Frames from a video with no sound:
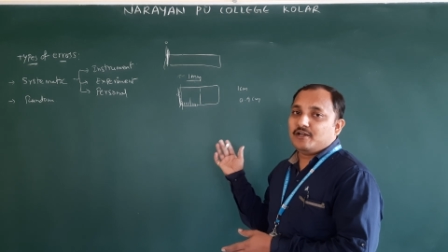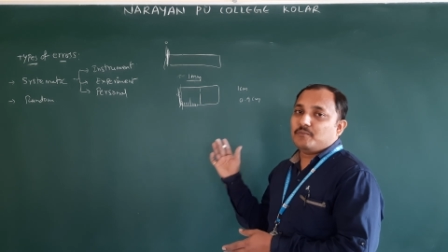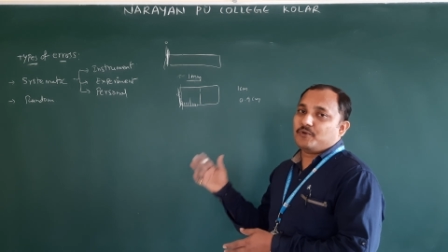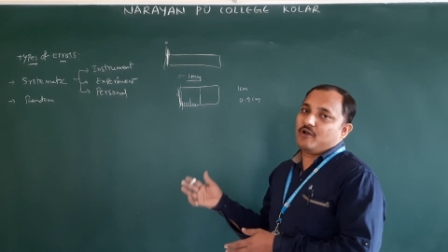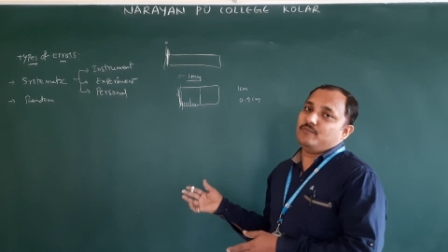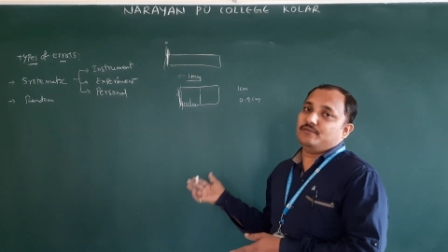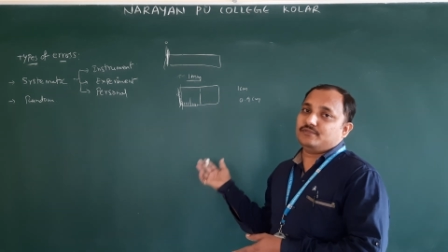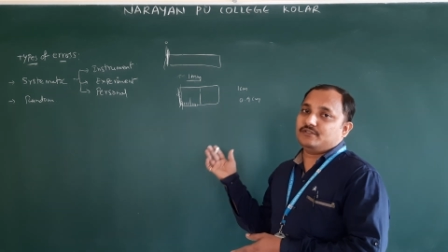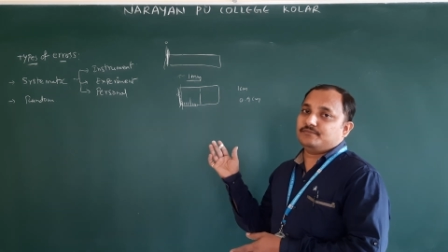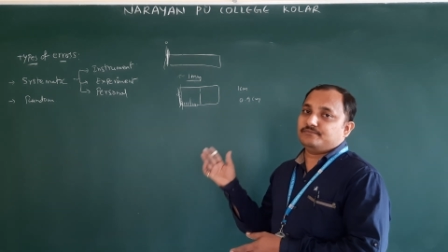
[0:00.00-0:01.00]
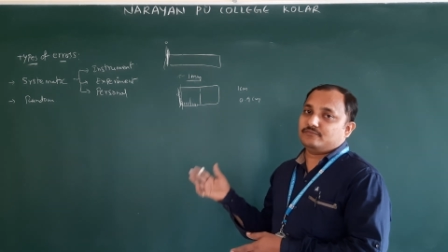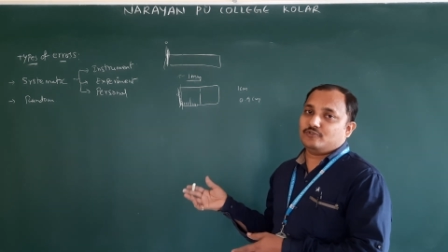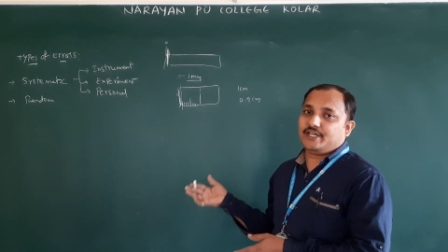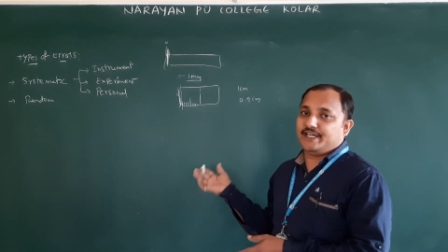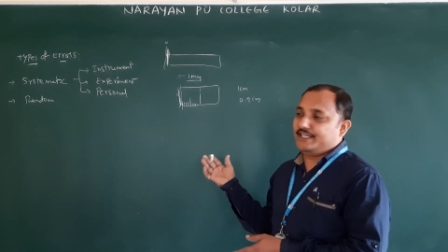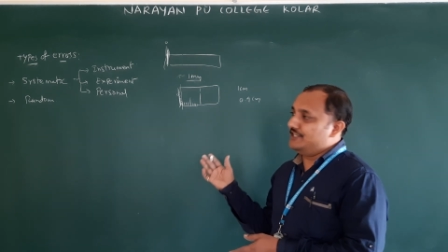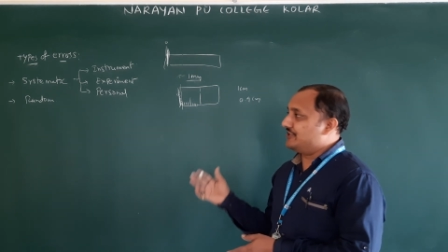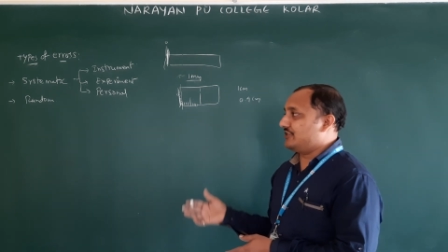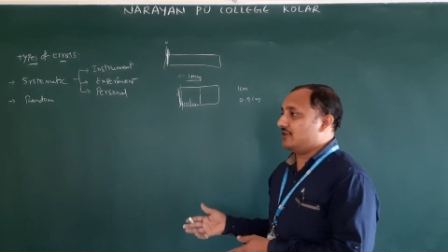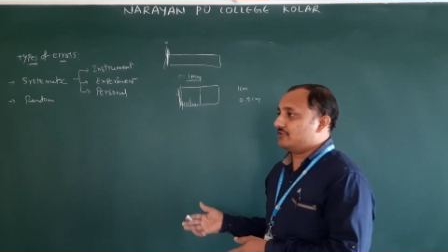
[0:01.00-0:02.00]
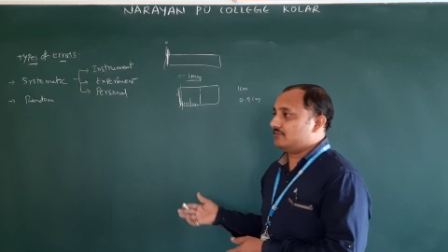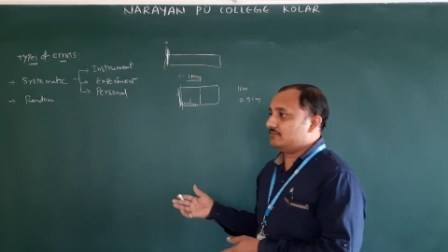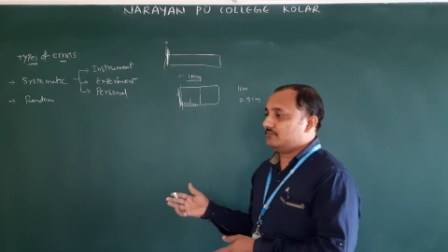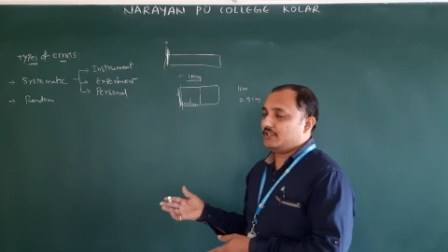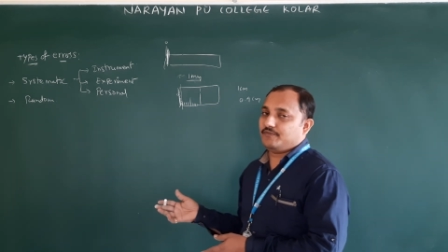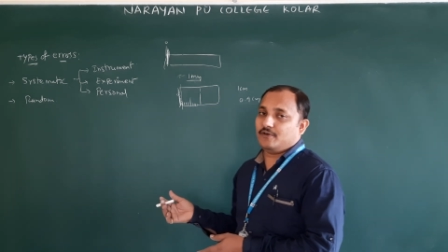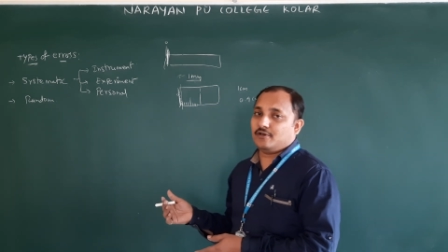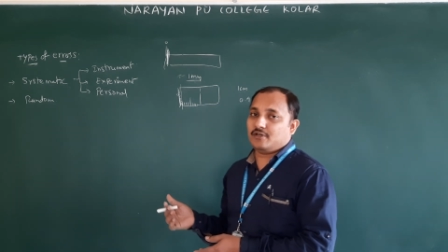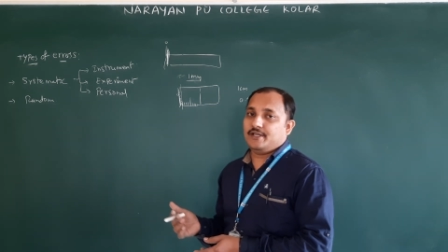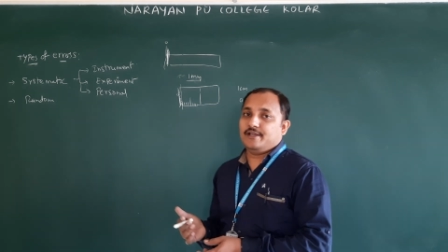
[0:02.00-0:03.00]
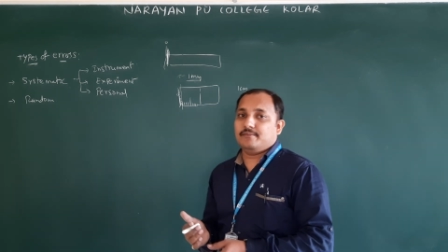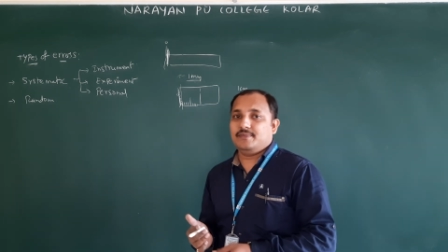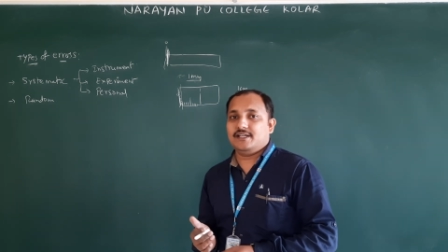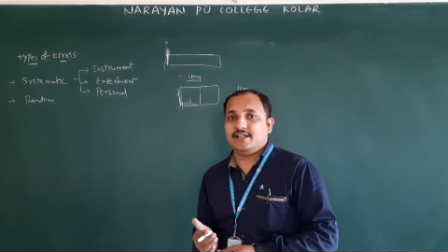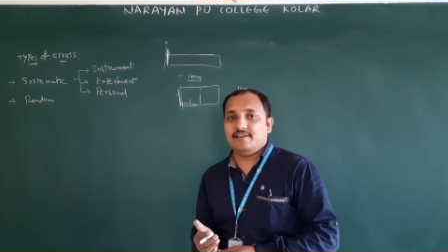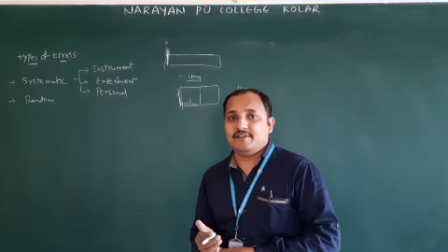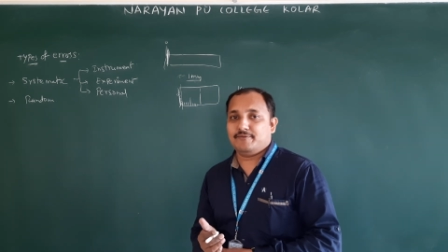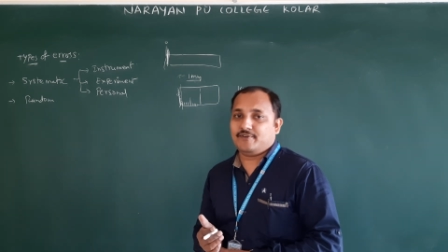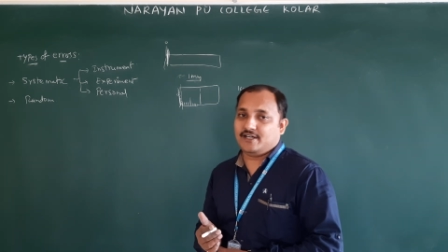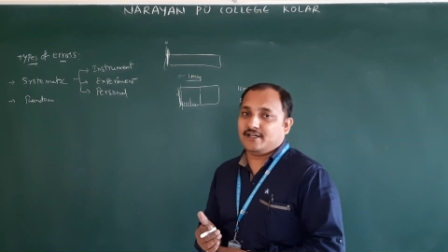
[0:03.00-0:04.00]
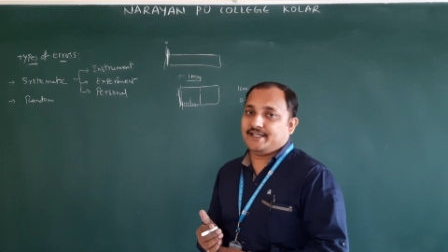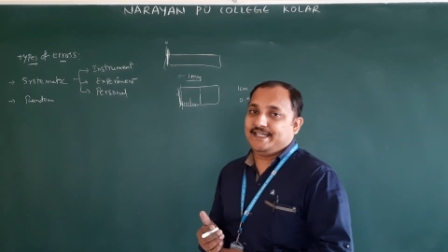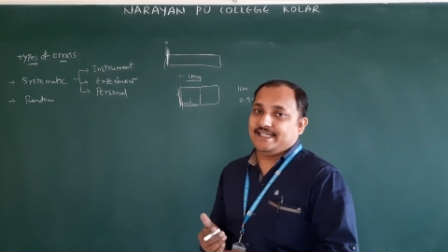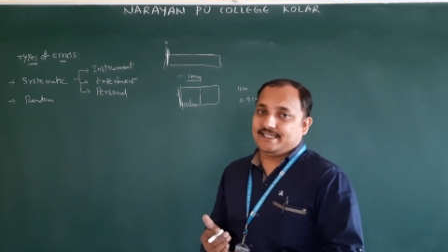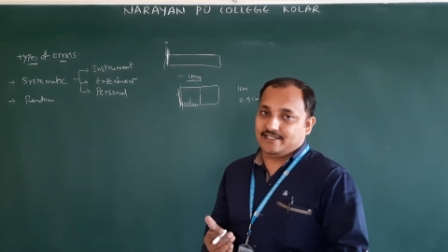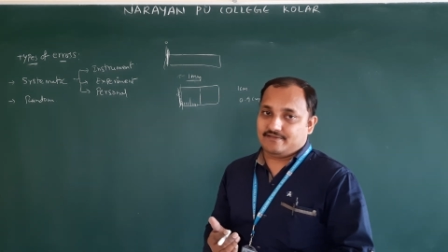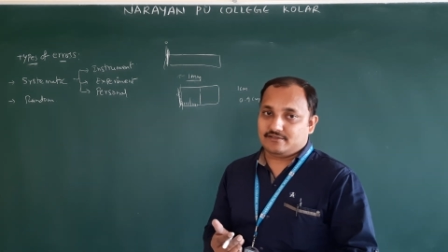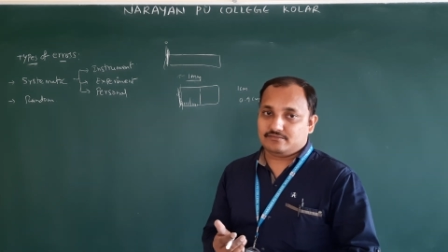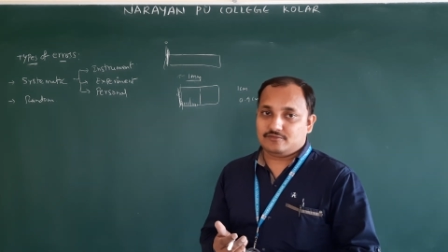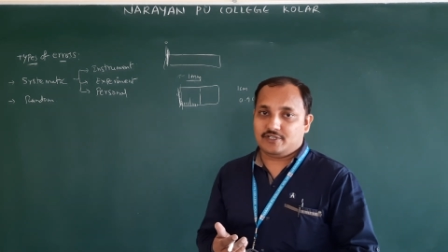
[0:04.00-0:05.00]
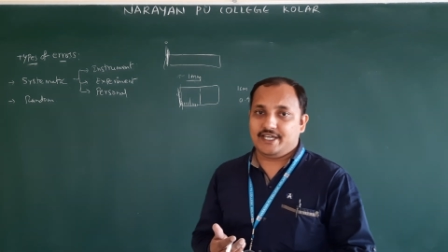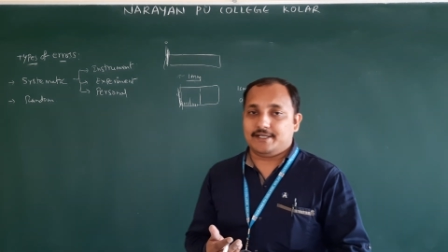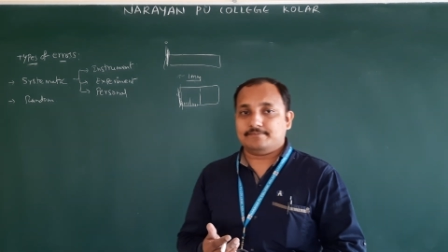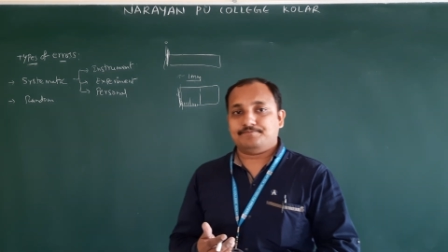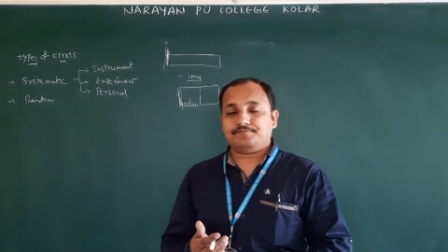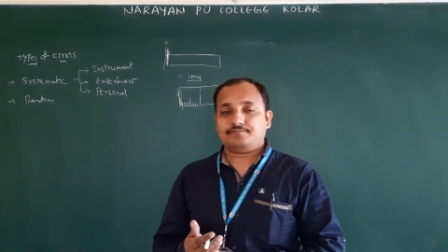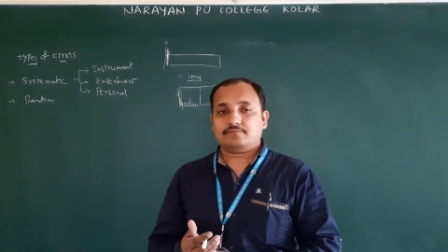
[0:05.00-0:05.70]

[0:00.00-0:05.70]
problems. Okay, in this house. Therefore be ready for that one. Okay.